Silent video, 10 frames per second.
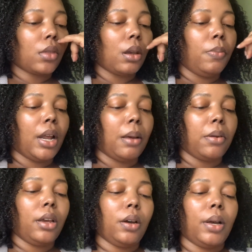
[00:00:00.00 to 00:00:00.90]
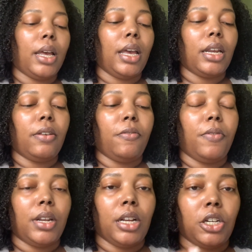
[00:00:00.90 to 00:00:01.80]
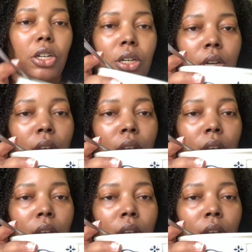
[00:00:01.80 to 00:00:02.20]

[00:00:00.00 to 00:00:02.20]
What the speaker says: But I'm going to go ahead and finish